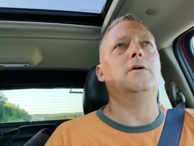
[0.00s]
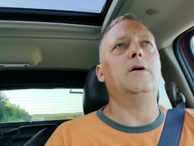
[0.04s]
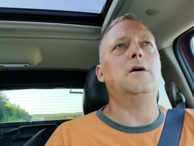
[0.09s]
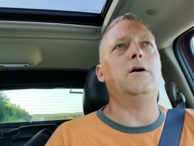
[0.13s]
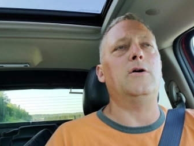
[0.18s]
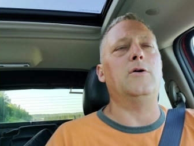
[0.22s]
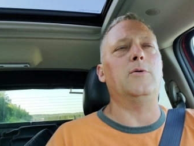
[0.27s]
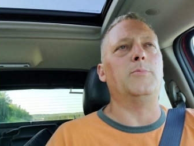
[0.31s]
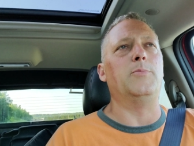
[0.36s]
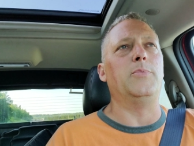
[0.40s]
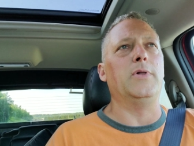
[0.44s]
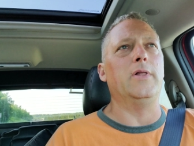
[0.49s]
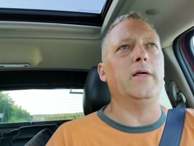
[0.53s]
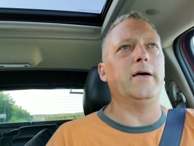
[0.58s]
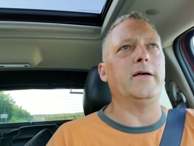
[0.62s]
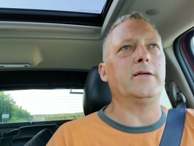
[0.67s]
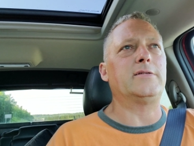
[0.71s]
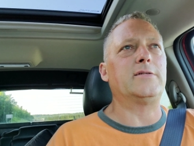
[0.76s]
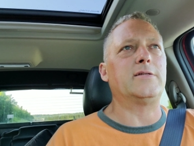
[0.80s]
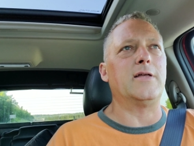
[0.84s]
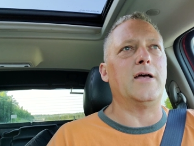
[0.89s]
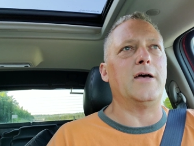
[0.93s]
how
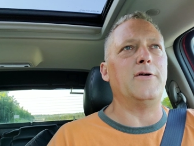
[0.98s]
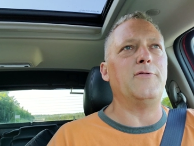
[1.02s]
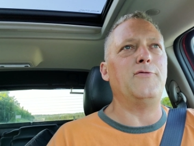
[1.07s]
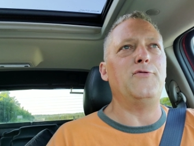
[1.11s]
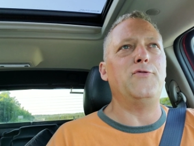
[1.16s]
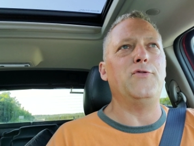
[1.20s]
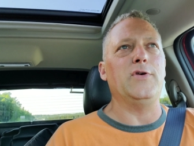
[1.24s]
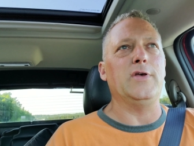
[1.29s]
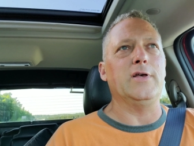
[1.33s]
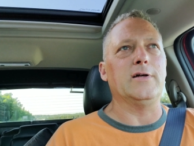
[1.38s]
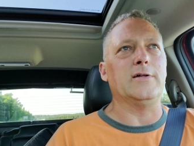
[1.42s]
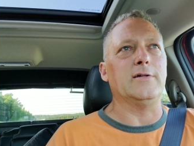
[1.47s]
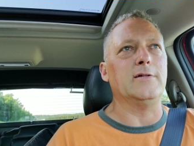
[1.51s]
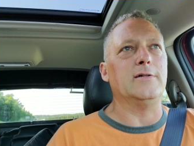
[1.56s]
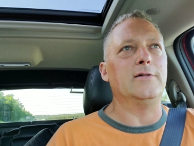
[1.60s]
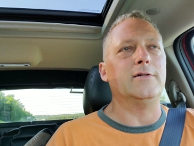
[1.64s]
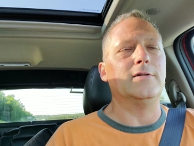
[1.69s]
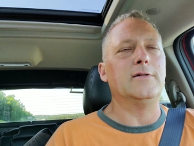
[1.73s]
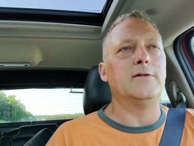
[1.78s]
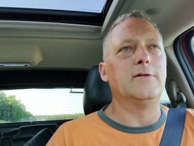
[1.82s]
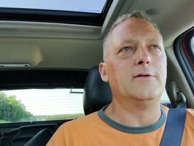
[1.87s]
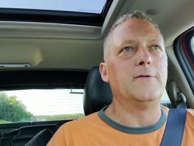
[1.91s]
blessed I feel
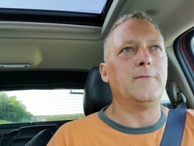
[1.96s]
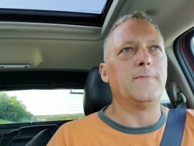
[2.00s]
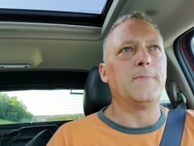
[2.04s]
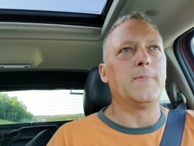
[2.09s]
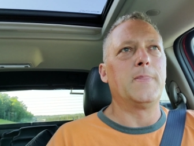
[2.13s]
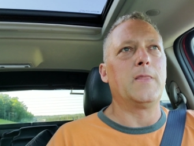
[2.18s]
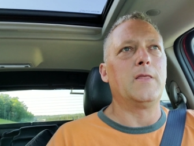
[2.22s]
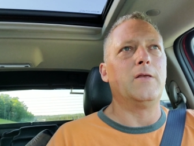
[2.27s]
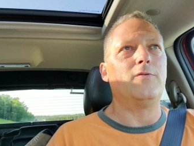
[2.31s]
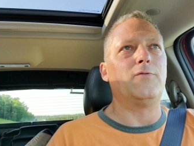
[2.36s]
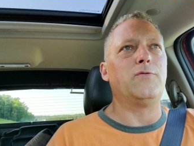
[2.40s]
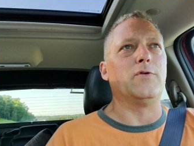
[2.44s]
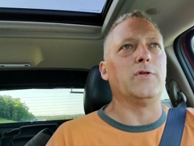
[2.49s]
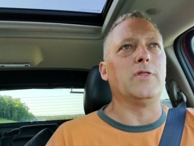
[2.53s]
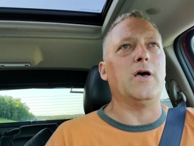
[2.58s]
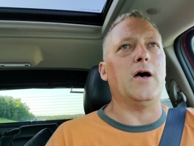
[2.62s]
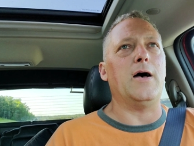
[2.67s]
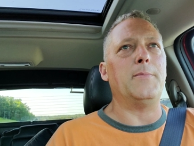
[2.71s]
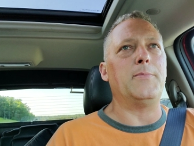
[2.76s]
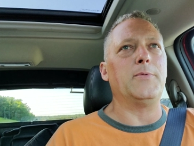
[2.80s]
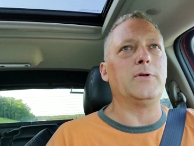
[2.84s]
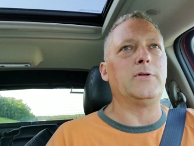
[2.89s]
for the
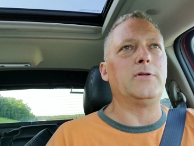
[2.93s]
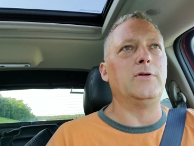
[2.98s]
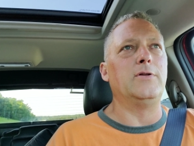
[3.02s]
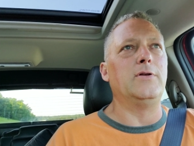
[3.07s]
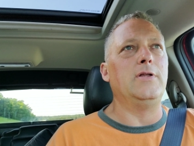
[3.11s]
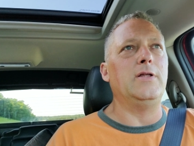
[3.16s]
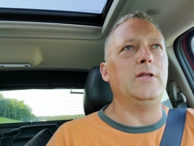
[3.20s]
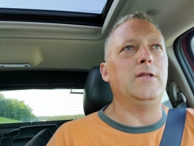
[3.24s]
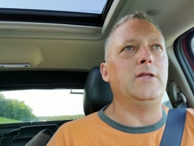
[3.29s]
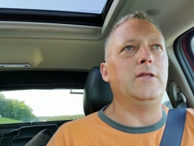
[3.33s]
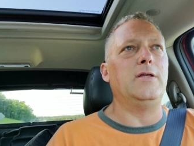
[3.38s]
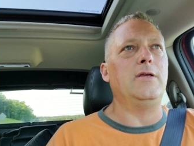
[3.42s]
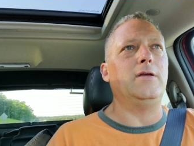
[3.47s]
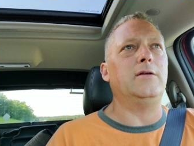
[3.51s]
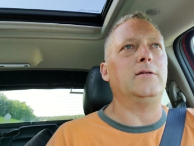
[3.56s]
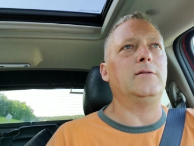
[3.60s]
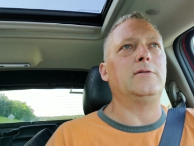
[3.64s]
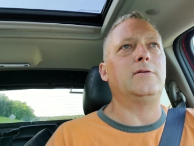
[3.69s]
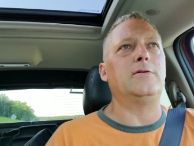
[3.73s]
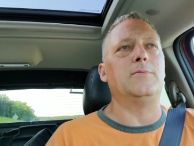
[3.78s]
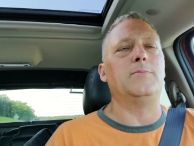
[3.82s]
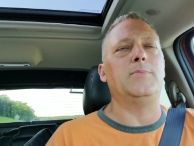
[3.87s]
opportunity
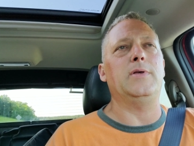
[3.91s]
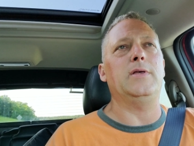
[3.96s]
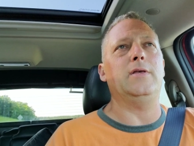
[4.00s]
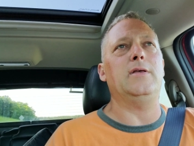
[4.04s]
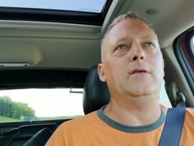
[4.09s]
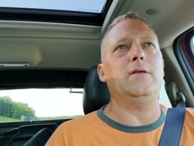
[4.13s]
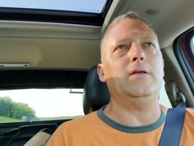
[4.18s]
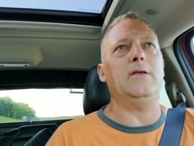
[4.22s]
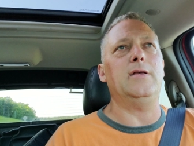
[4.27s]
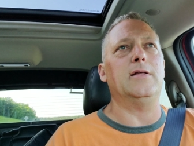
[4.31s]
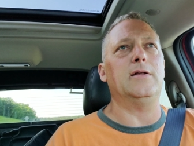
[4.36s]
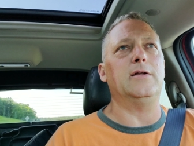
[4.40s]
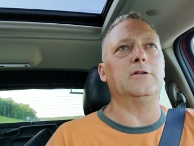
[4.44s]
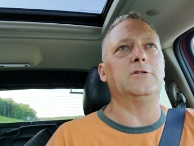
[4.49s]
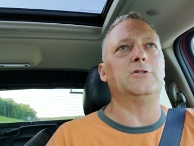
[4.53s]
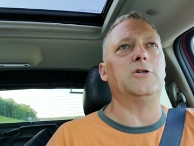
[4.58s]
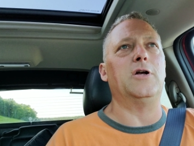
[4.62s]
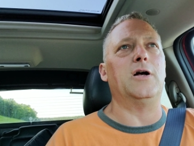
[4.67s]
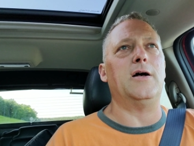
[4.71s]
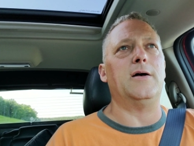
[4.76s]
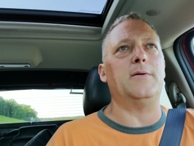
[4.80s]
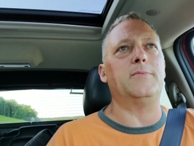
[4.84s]
to be in a
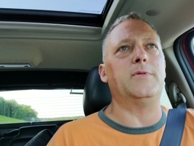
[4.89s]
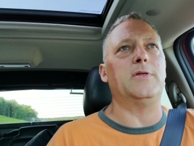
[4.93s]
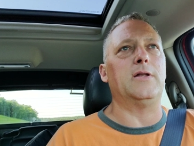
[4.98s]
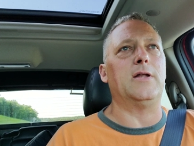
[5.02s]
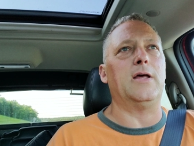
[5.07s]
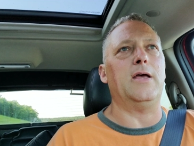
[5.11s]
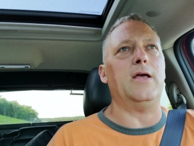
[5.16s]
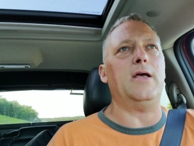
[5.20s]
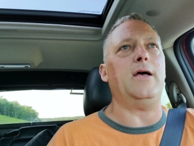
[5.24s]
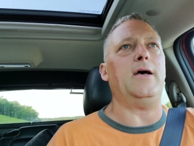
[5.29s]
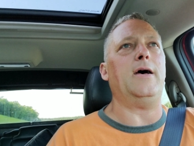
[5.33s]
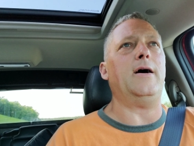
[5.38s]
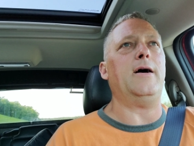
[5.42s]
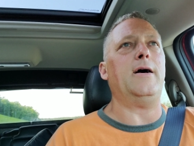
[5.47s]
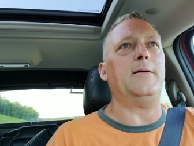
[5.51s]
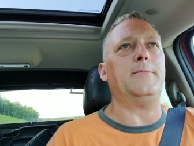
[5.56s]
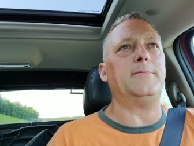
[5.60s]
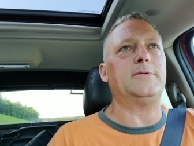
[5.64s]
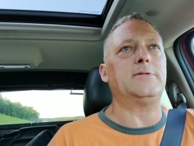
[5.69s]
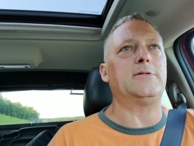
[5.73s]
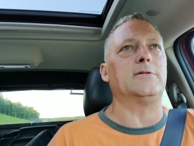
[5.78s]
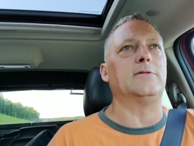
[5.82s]
job that I
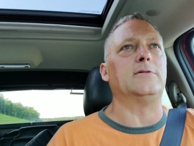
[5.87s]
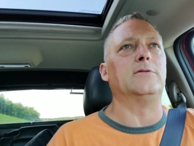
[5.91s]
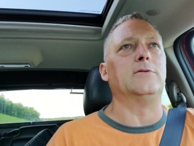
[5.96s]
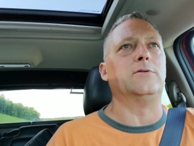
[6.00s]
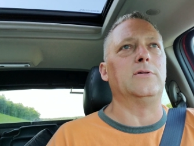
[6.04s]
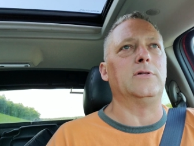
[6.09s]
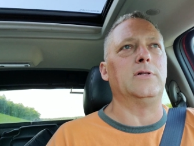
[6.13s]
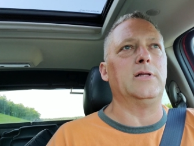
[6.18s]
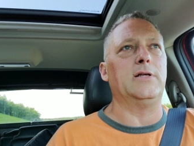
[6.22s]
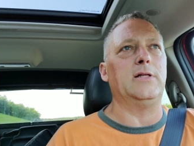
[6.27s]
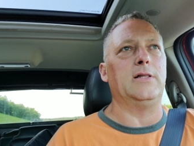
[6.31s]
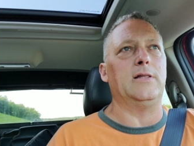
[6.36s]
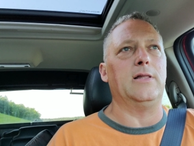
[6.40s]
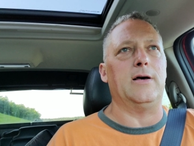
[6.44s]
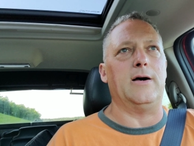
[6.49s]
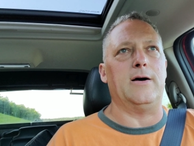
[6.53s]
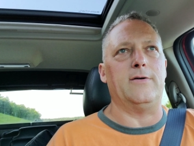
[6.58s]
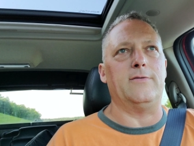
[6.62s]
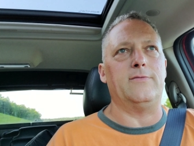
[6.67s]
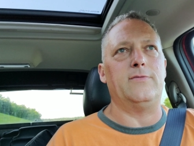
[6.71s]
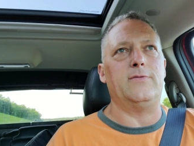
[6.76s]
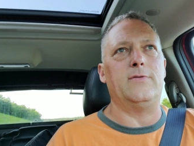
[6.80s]
absolutely
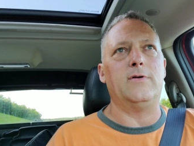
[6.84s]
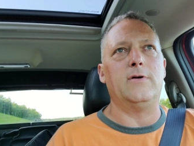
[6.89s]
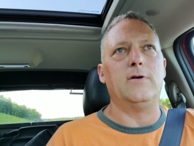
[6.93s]
love